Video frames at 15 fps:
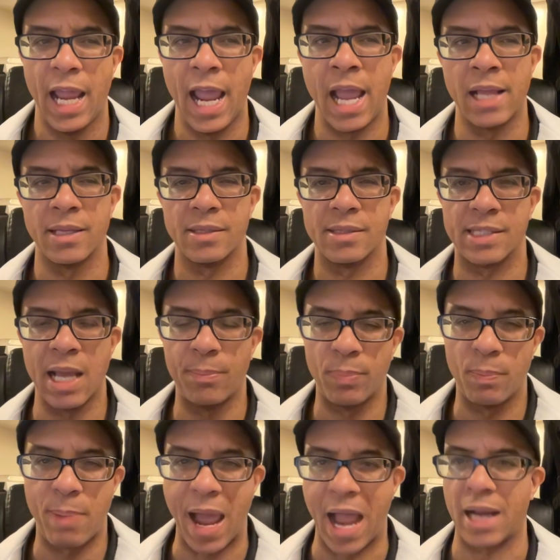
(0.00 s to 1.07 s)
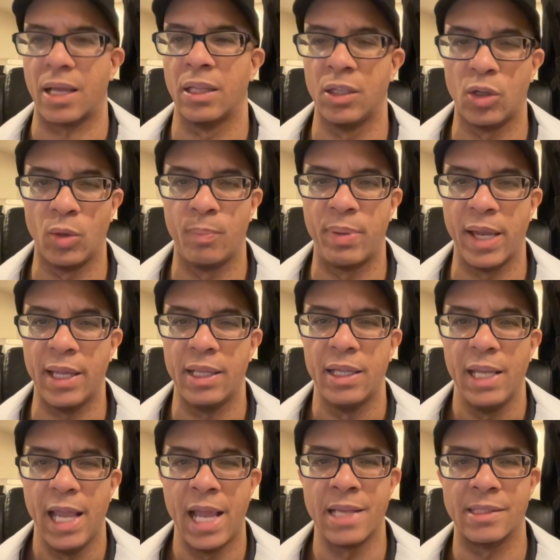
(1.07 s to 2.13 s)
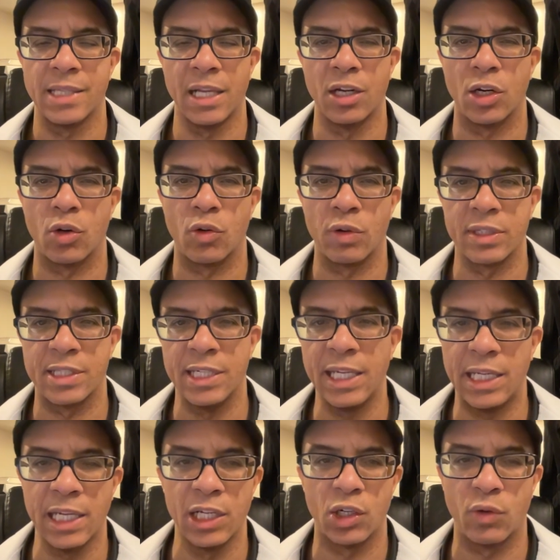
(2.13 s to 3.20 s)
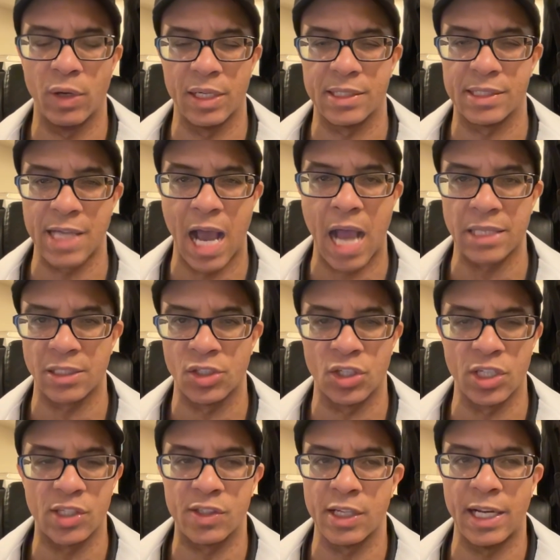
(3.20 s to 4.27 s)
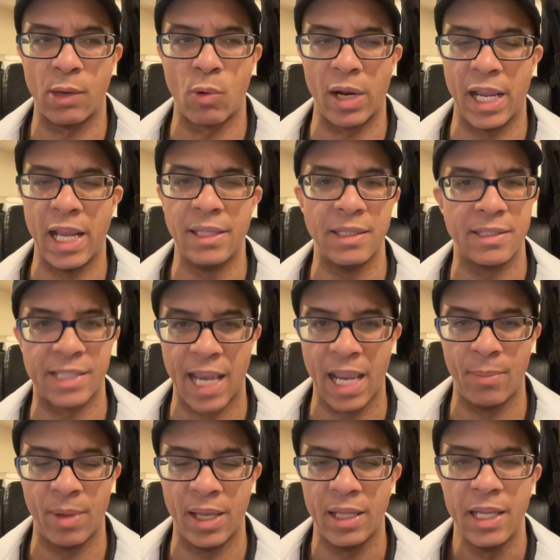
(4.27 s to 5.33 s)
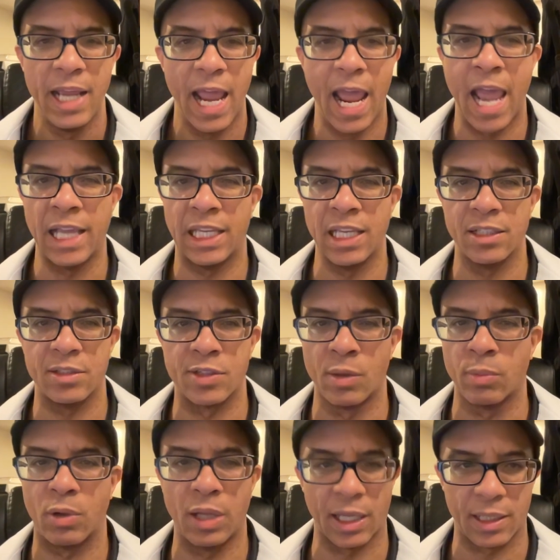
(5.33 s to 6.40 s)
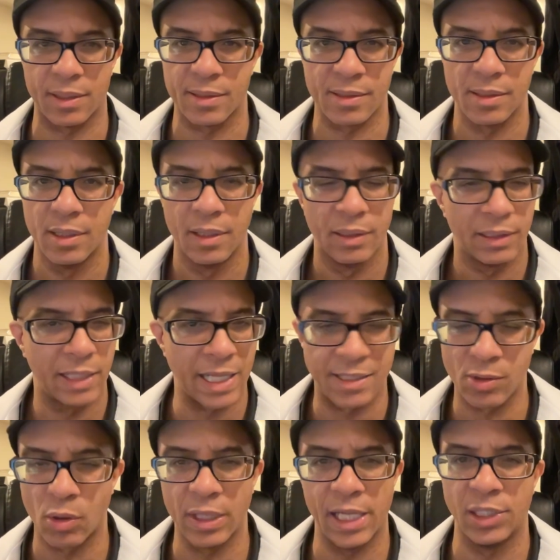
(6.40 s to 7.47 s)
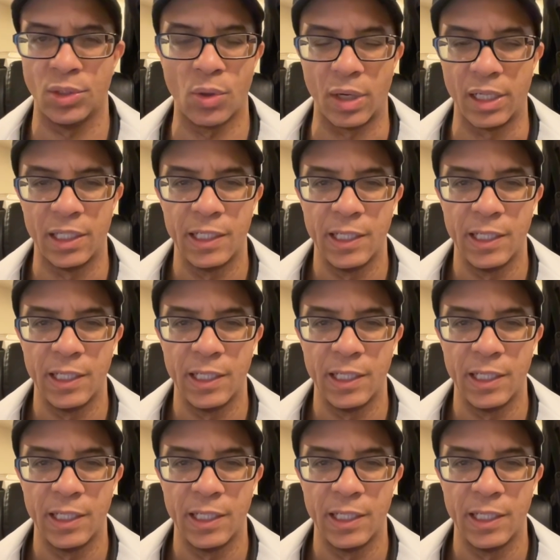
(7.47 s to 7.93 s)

and step back a little bit instead of critiquing and criticizing just so they want entertainment and get some clicks. That's all they're doing.